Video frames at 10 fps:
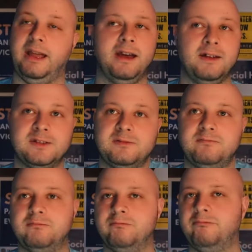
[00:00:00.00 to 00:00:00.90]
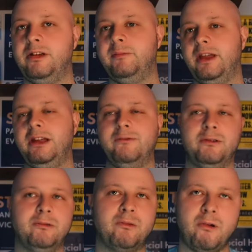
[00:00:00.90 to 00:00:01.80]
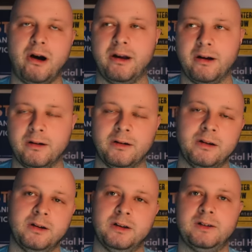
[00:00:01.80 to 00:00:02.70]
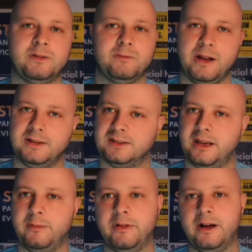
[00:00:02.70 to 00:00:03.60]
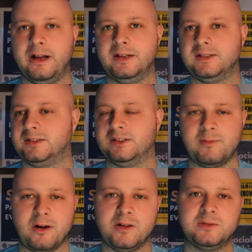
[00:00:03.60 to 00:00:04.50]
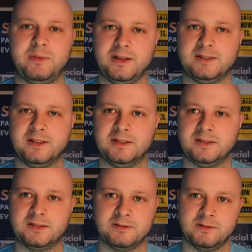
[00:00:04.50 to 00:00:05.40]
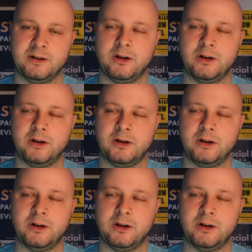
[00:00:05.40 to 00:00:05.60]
And we may even require rent stabilized small spaces